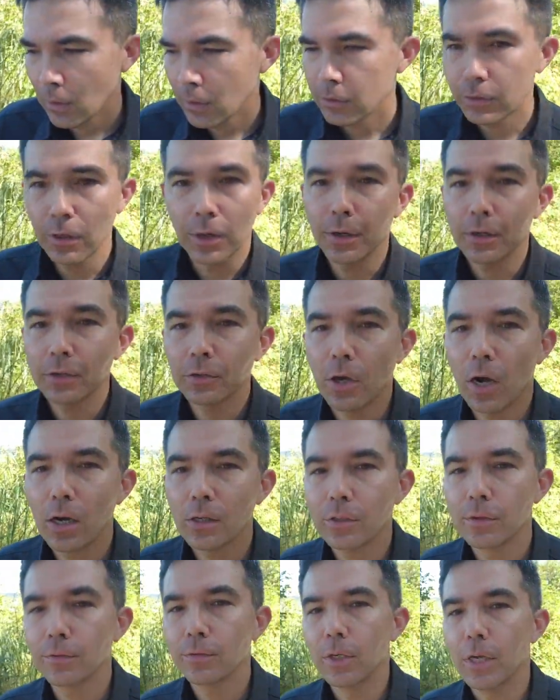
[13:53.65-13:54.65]
It's not an
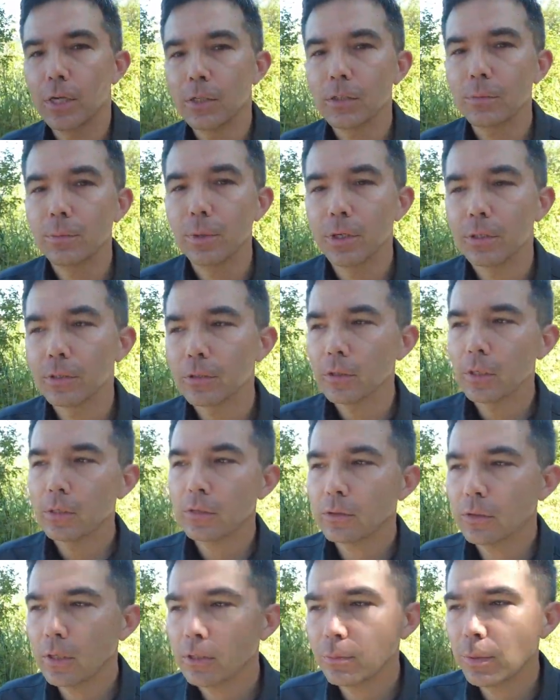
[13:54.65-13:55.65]
exhaustive list, but it's,
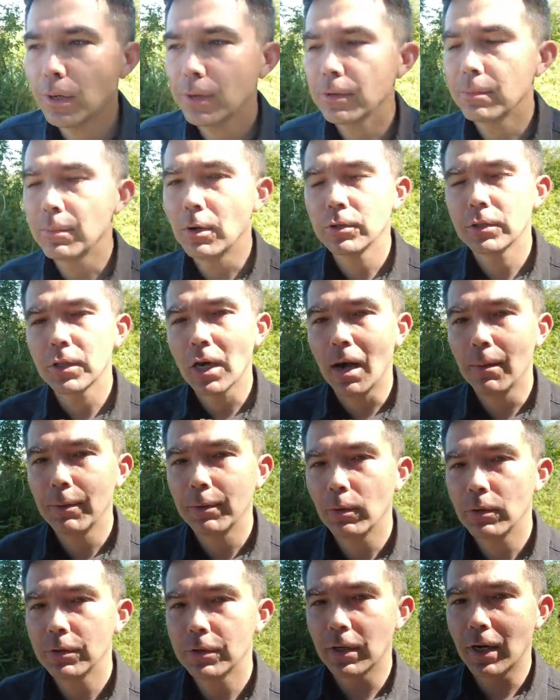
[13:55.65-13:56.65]
it's, it's probably the most
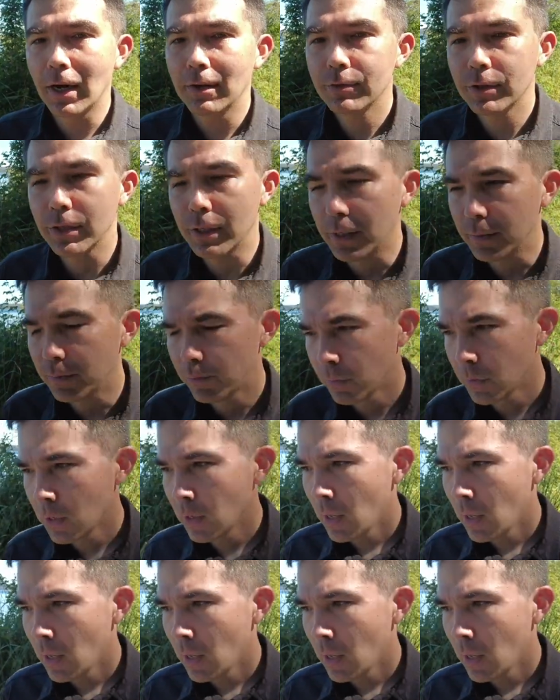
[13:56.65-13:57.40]
common ones that I've seen.